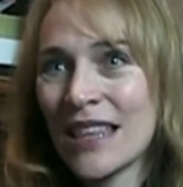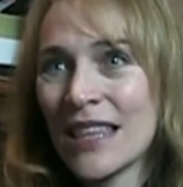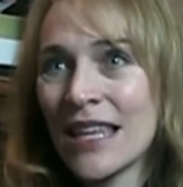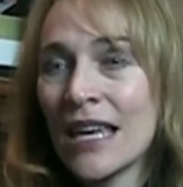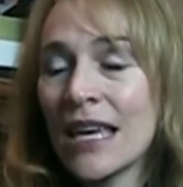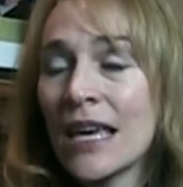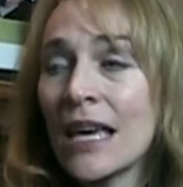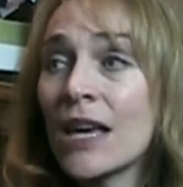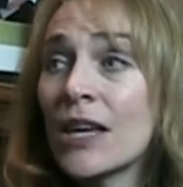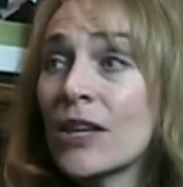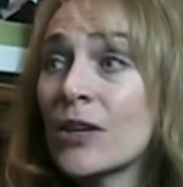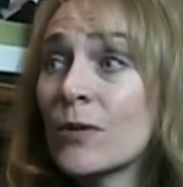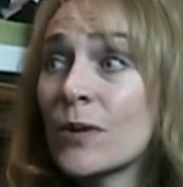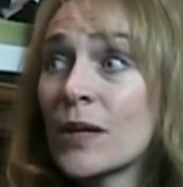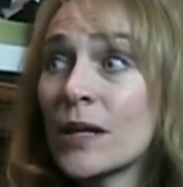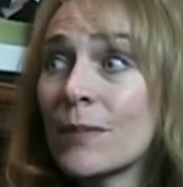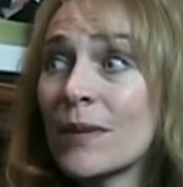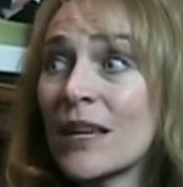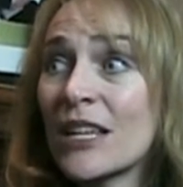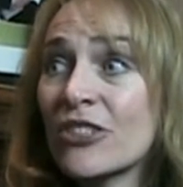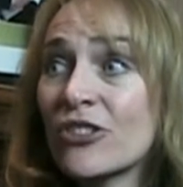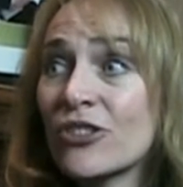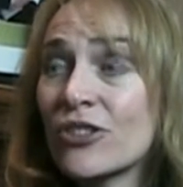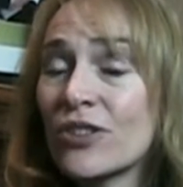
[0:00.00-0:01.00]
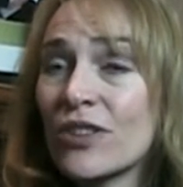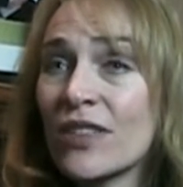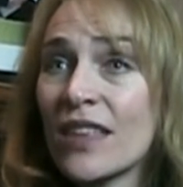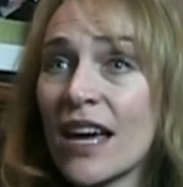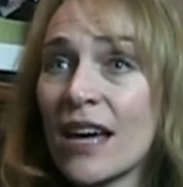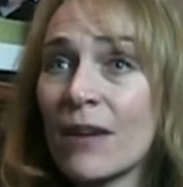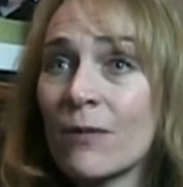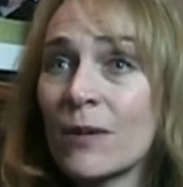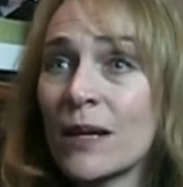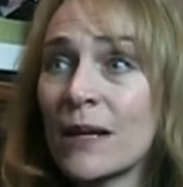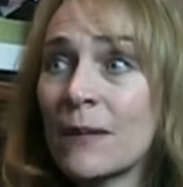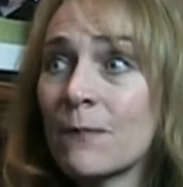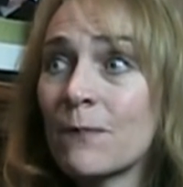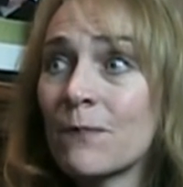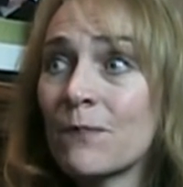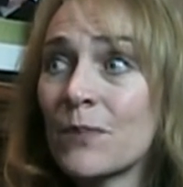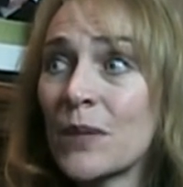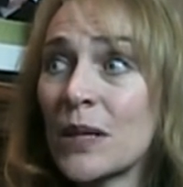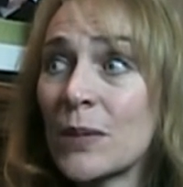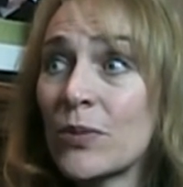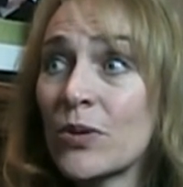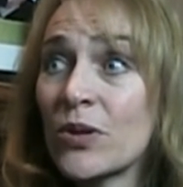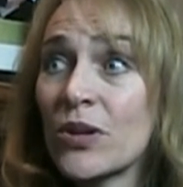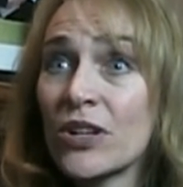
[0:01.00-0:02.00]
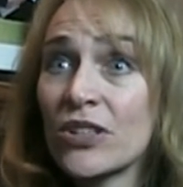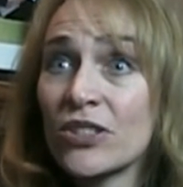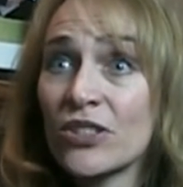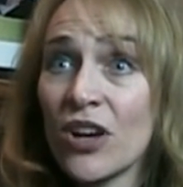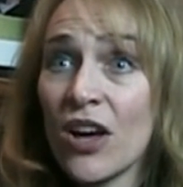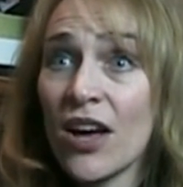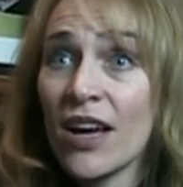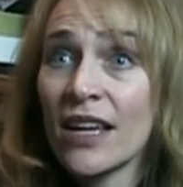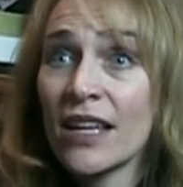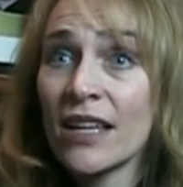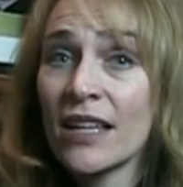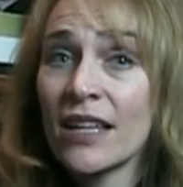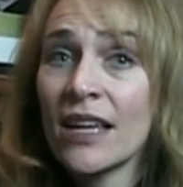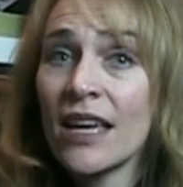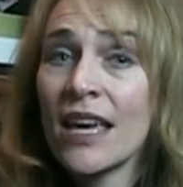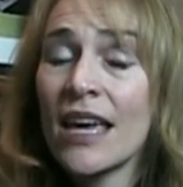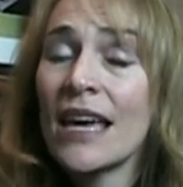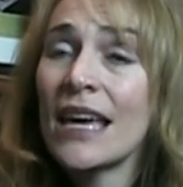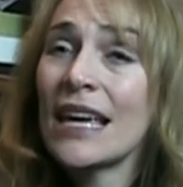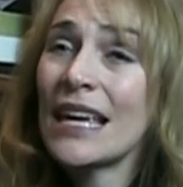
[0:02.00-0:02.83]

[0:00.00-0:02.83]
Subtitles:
You want to make sure that when people are talking,